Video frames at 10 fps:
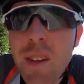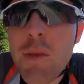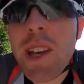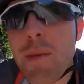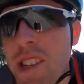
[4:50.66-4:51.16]
I
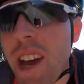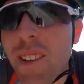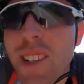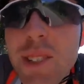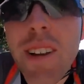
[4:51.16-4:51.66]
will be coming
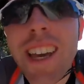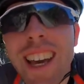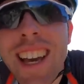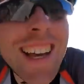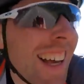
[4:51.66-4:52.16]
down this way
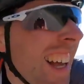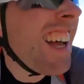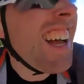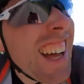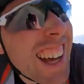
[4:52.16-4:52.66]

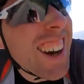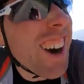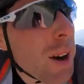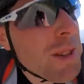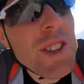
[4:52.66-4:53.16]
oh
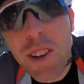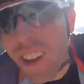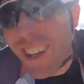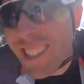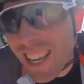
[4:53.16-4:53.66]
ah, it'll be so
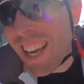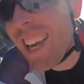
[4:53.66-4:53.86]
nice